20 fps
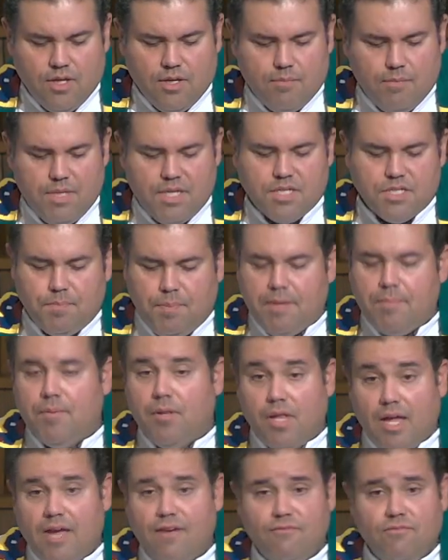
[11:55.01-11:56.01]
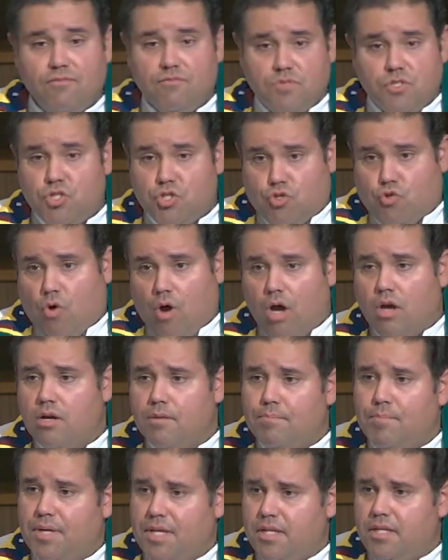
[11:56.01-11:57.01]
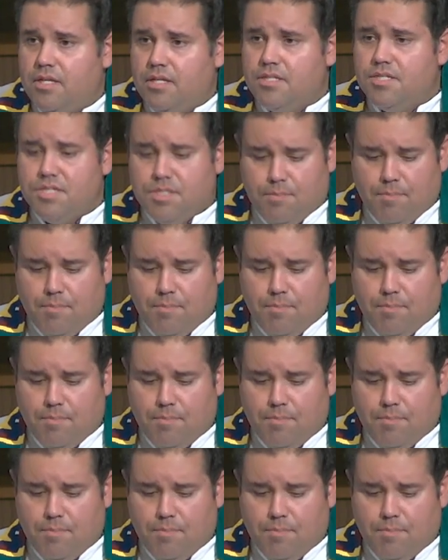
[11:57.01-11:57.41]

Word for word: because people have strong opinions